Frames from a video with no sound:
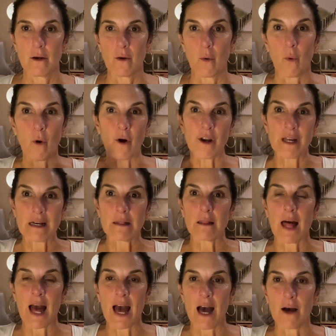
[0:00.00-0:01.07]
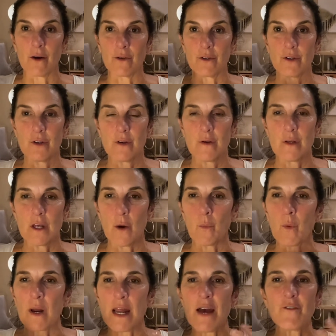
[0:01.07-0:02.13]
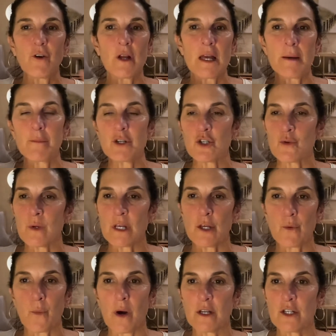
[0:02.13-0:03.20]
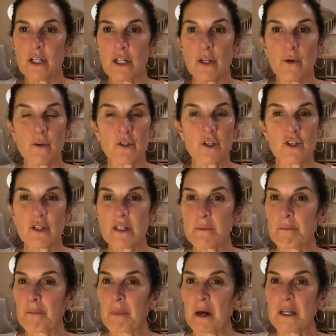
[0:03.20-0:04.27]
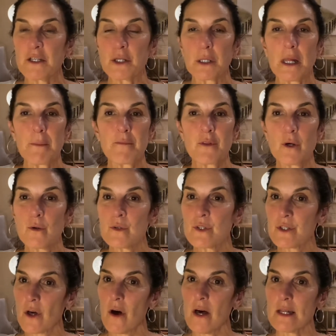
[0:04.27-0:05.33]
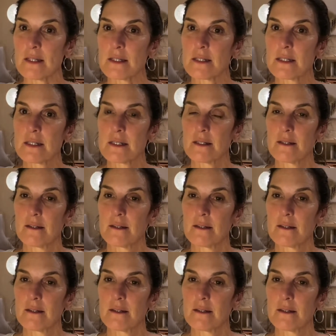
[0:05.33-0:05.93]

or on a cloud, you know, whatever imagery you want to use, and just bundle up those thoughts.